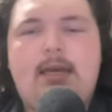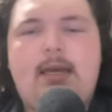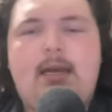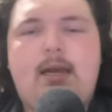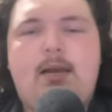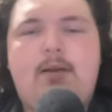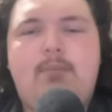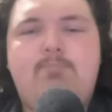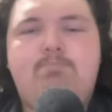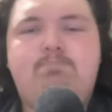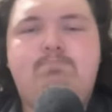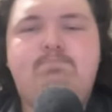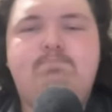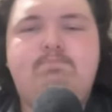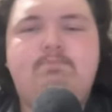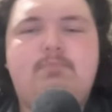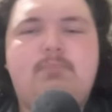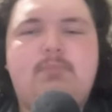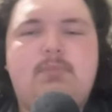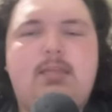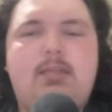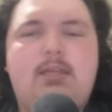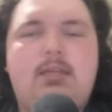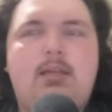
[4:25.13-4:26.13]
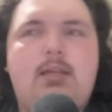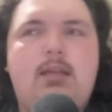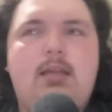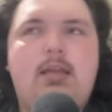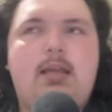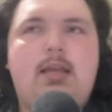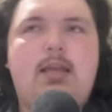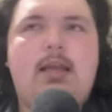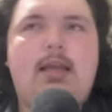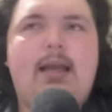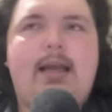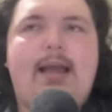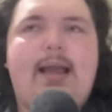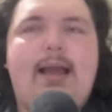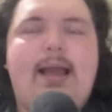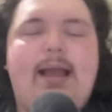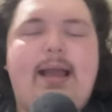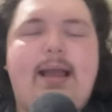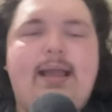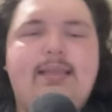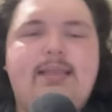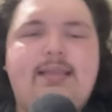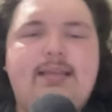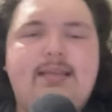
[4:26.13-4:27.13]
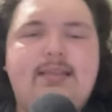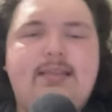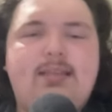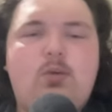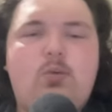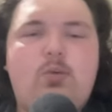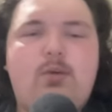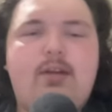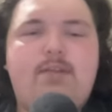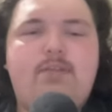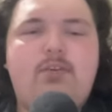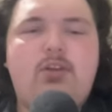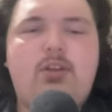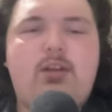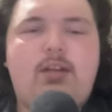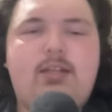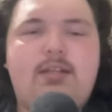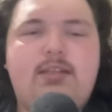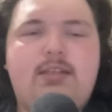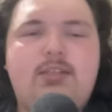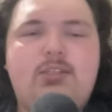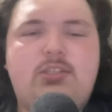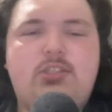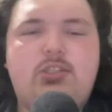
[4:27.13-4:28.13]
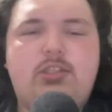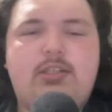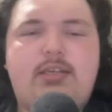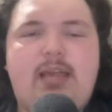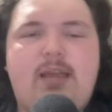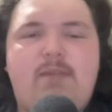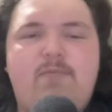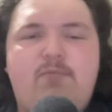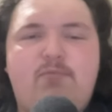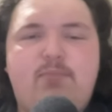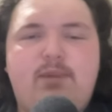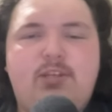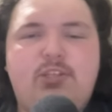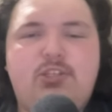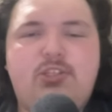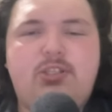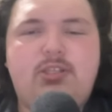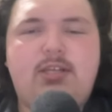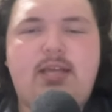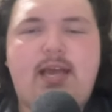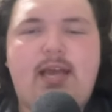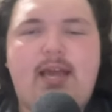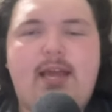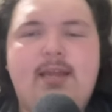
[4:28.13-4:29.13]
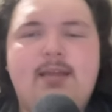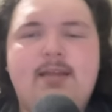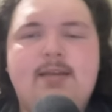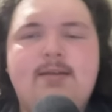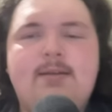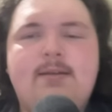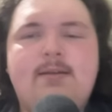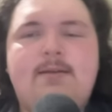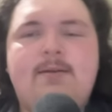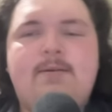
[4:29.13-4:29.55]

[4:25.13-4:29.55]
I think that whenever you look at this game from SGA,